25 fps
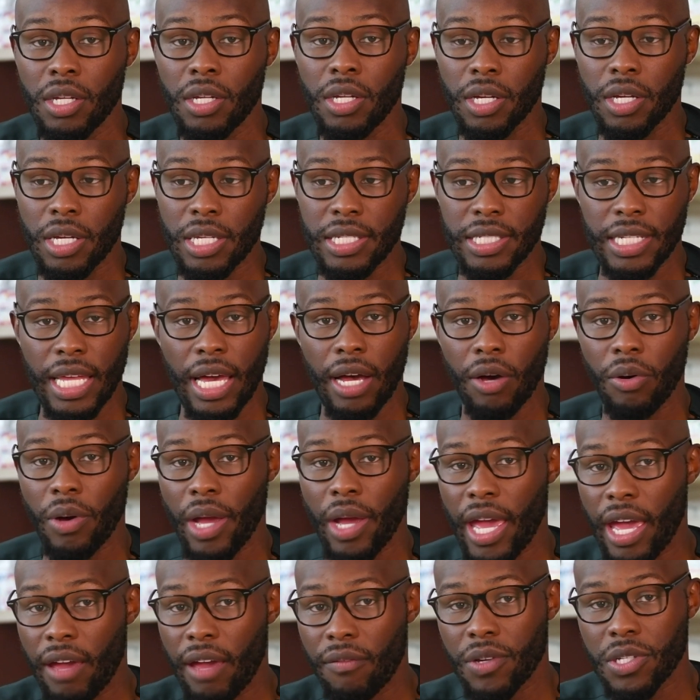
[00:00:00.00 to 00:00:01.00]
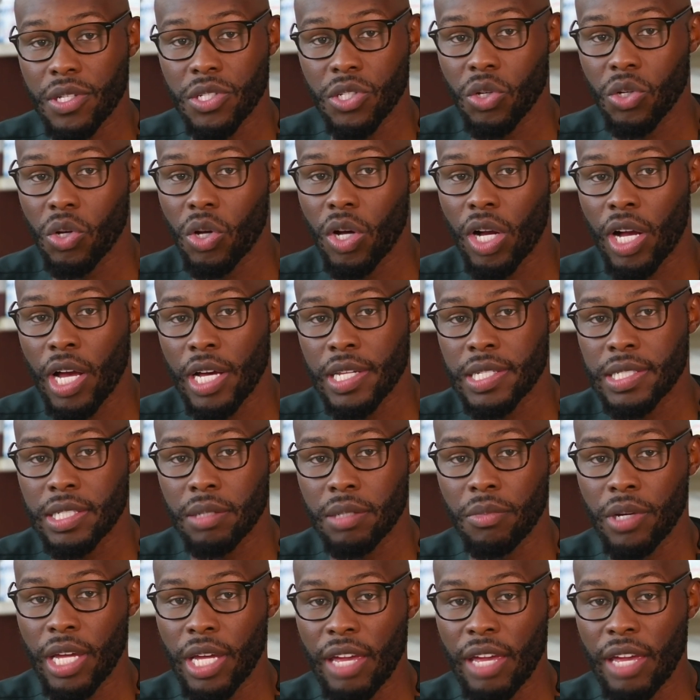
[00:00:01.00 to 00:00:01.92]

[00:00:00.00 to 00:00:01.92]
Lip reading: because now every single customer,